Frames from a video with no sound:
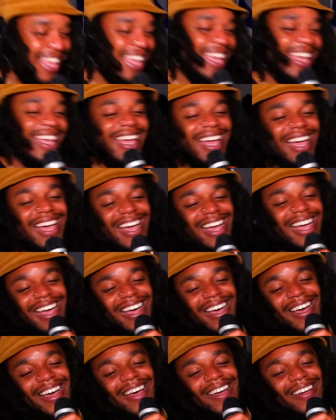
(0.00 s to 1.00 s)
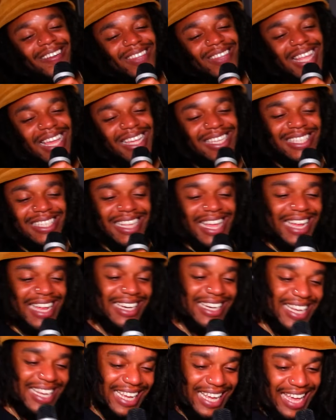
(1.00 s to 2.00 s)
Oh, that's not
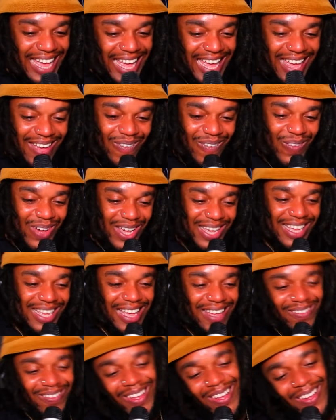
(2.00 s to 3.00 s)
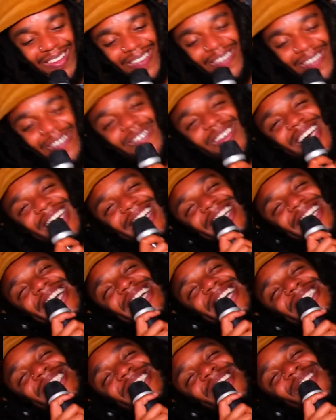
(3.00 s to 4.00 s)
nigga and wet. Oh, fuck. That's
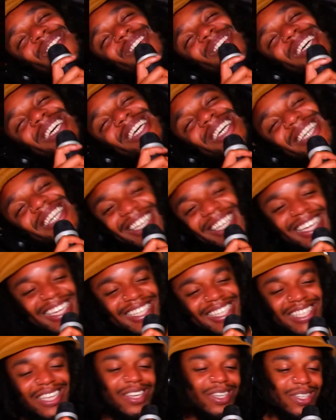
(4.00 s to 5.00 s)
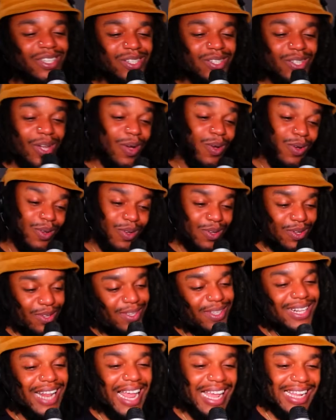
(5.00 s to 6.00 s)
so good. That's so?
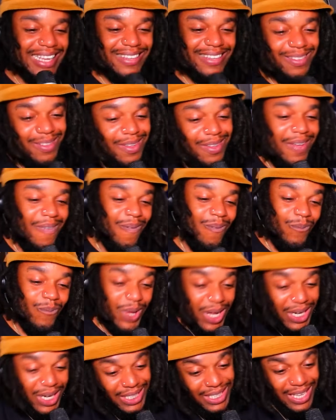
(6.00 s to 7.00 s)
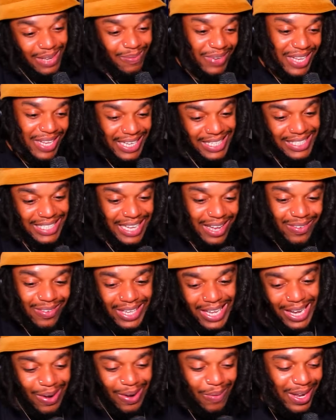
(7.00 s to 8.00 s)
Like, fuck them niggas. I don't care
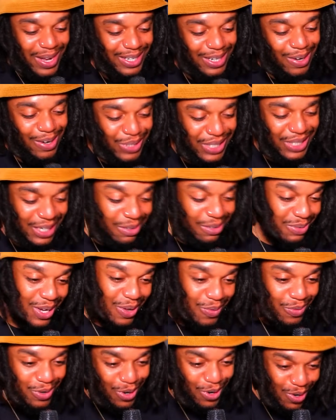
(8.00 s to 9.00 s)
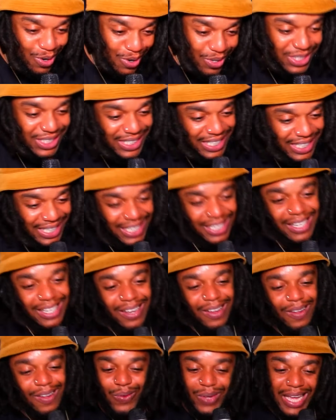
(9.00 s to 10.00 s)
about no Diplo, girl. Shit.
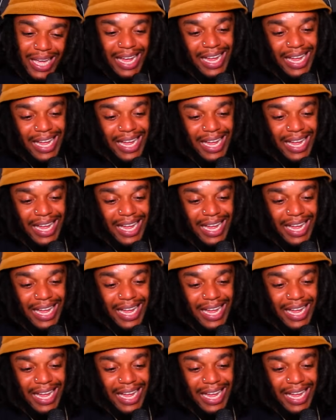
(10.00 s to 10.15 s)
We got other